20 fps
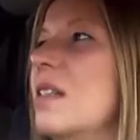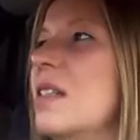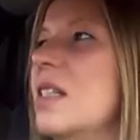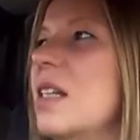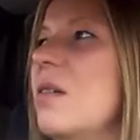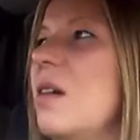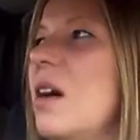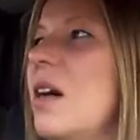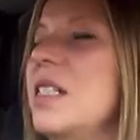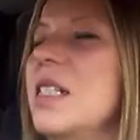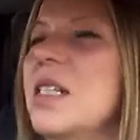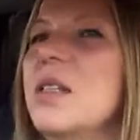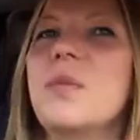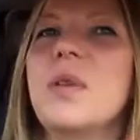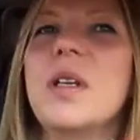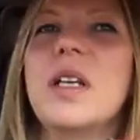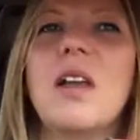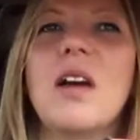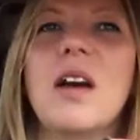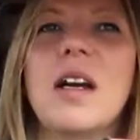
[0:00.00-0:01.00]
so I just
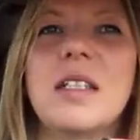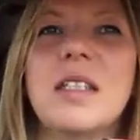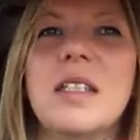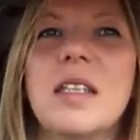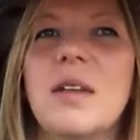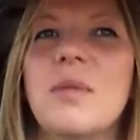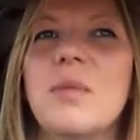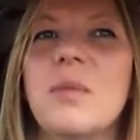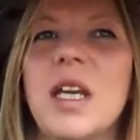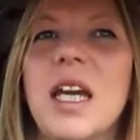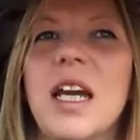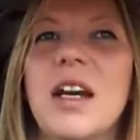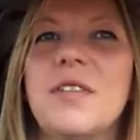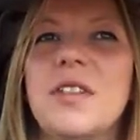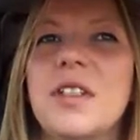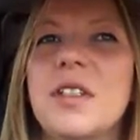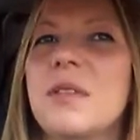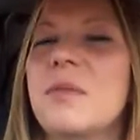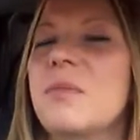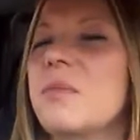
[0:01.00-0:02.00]
realised that we
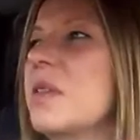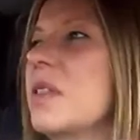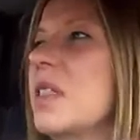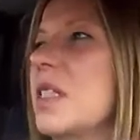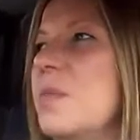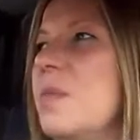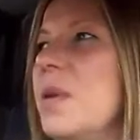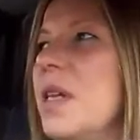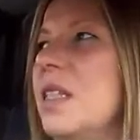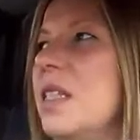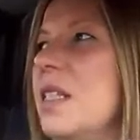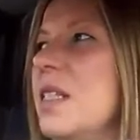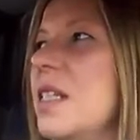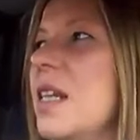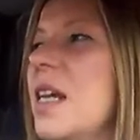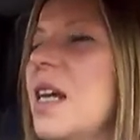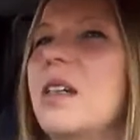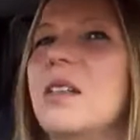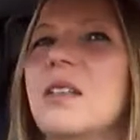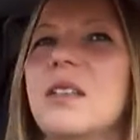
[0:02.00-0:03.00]
have to speak
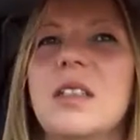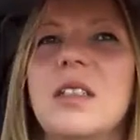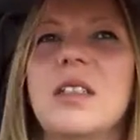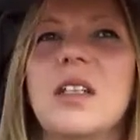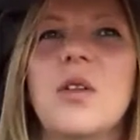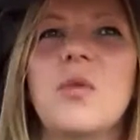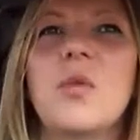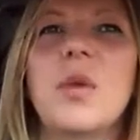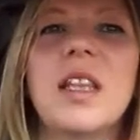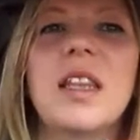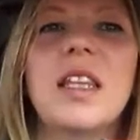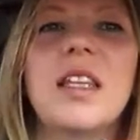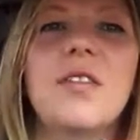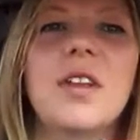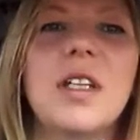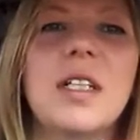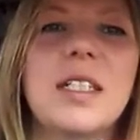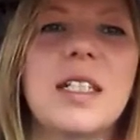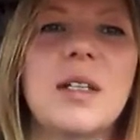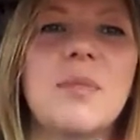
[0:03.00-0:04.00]
this out. You know, we're
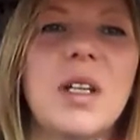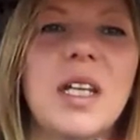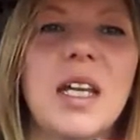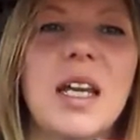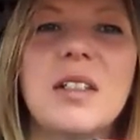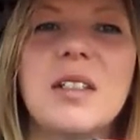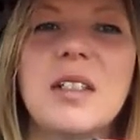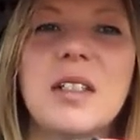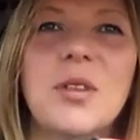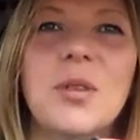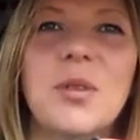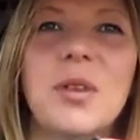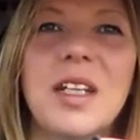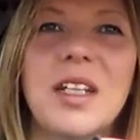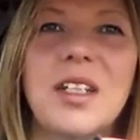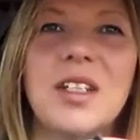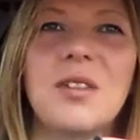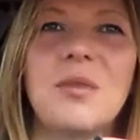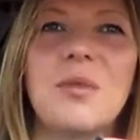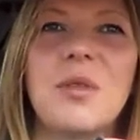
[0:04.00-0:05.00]
living somebody else's
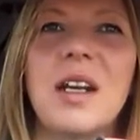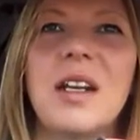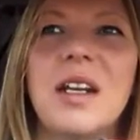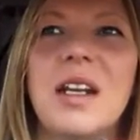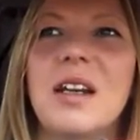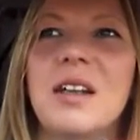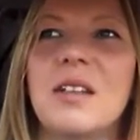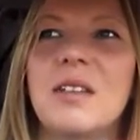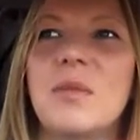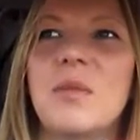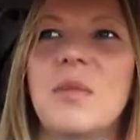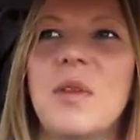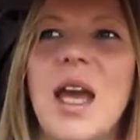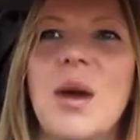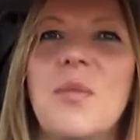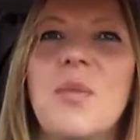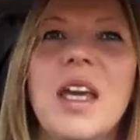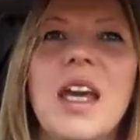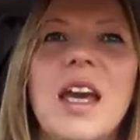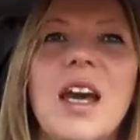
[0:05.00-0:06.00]
creation right now,
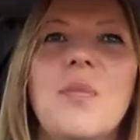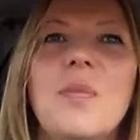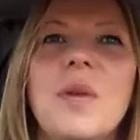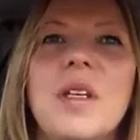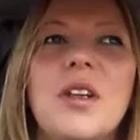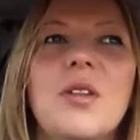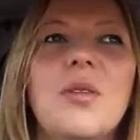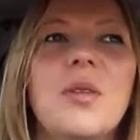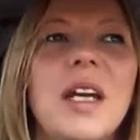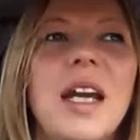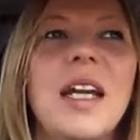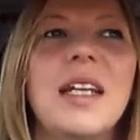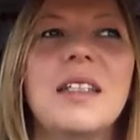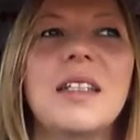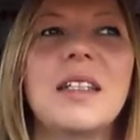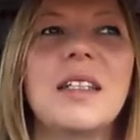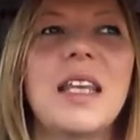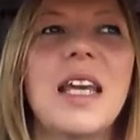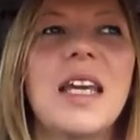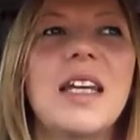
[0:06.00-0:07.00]
and we're helping create
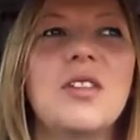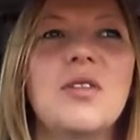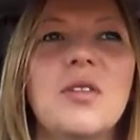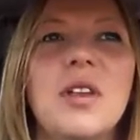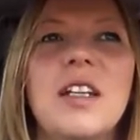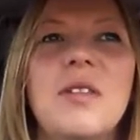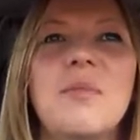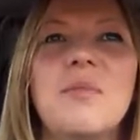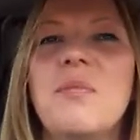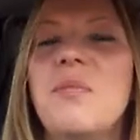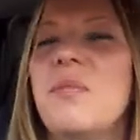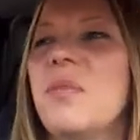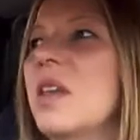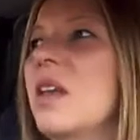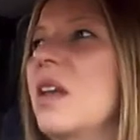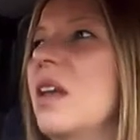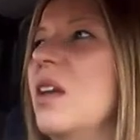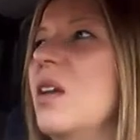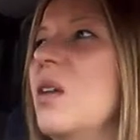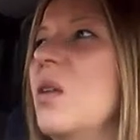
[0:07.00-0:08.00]
their dream.
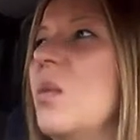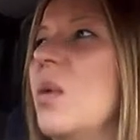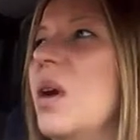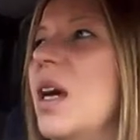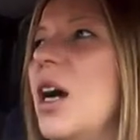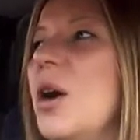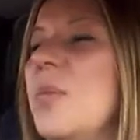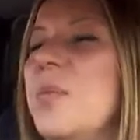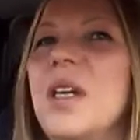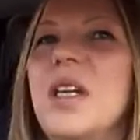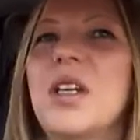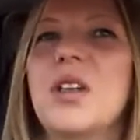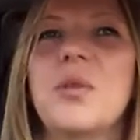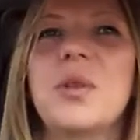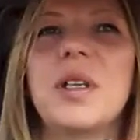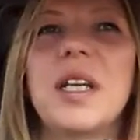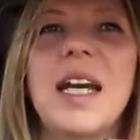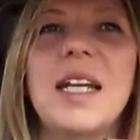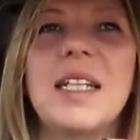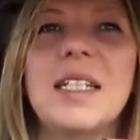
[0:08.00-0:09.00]
We're helping
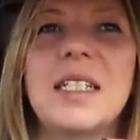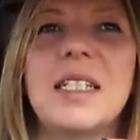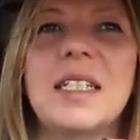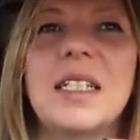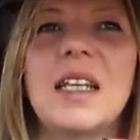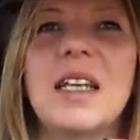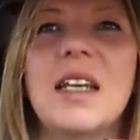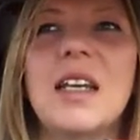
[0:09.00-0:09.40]
create